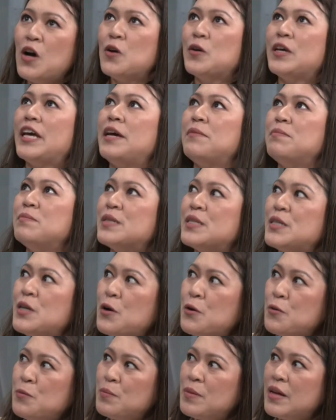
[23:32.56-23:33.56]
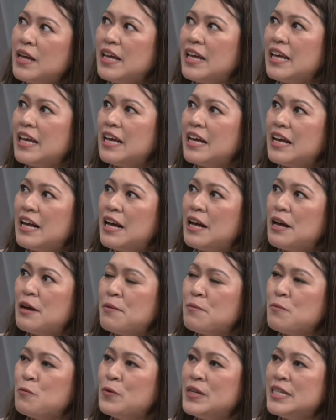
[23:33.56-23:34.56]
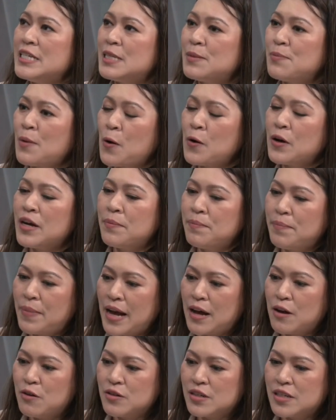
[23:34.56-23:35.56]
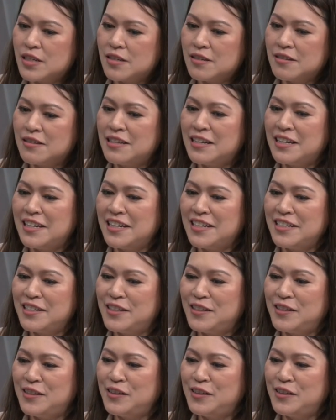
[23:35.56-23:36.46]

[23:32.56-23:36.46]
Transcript: Okay, so we spoke about the